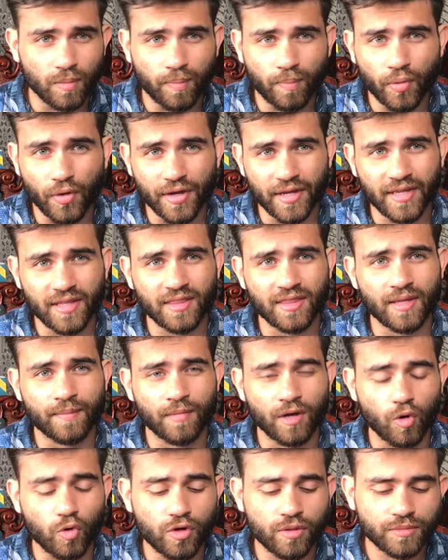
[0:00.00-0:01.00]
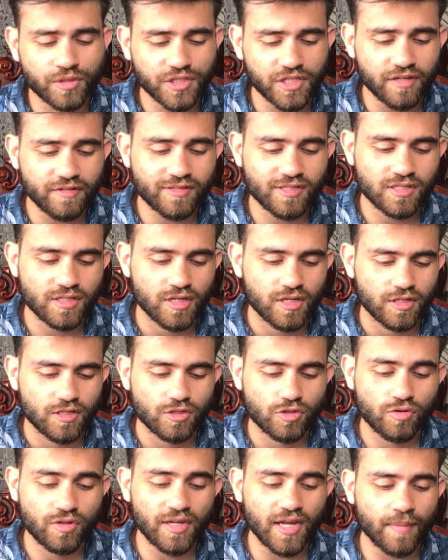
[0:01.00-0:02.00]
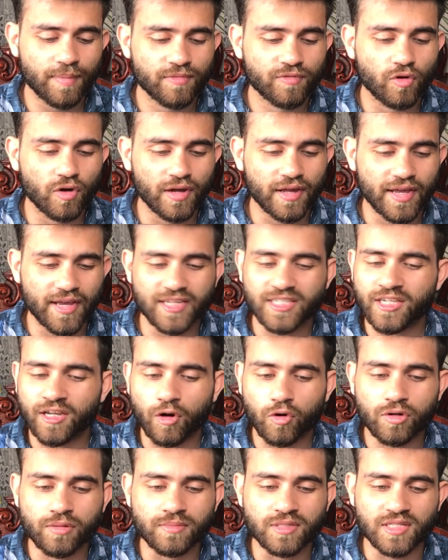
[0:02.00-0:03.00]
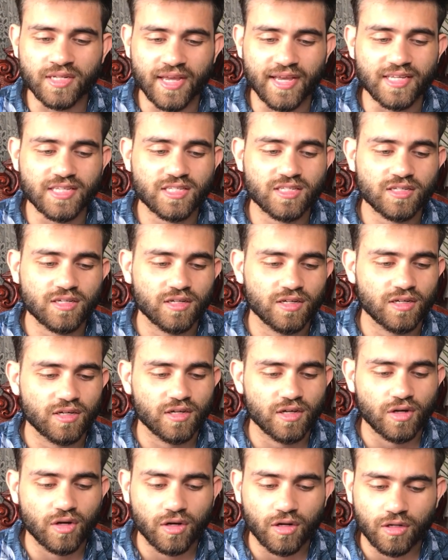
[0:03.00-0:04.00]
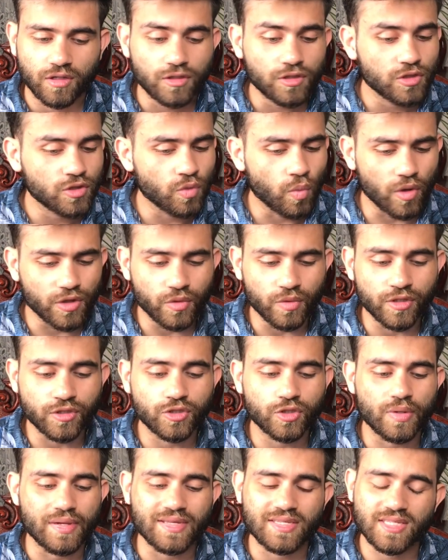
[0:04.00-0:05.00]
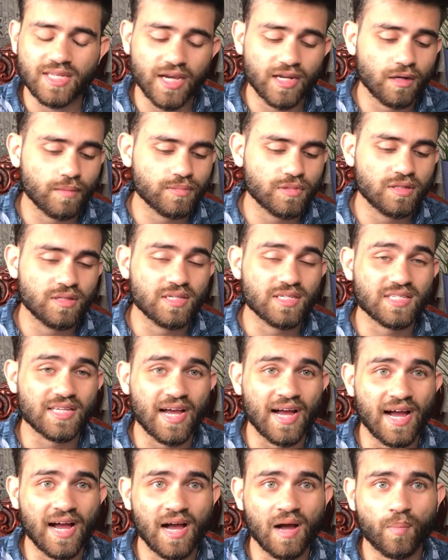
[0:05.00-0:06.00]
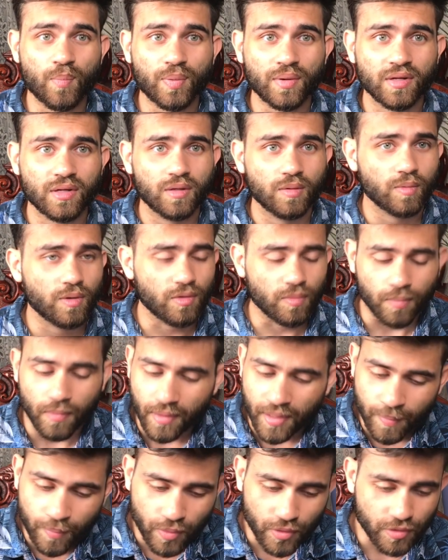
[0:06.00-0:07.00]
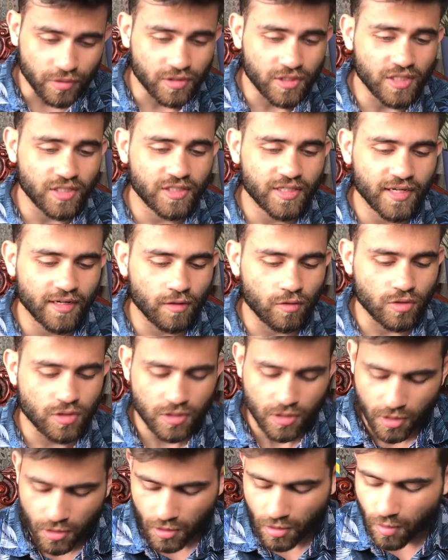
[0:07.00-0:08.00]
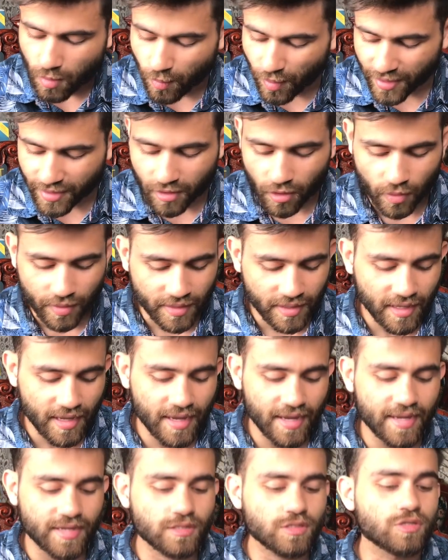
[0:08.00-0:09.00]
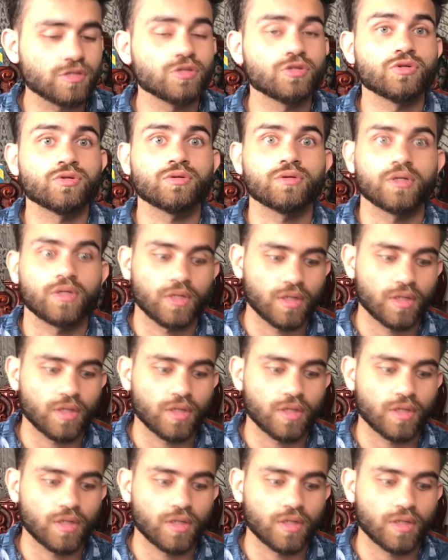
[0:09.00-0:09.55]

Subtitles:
putting in them locum shifts. So the app I've got here is Locums Nest. What you want to do is sign up to this app, input your details by going here to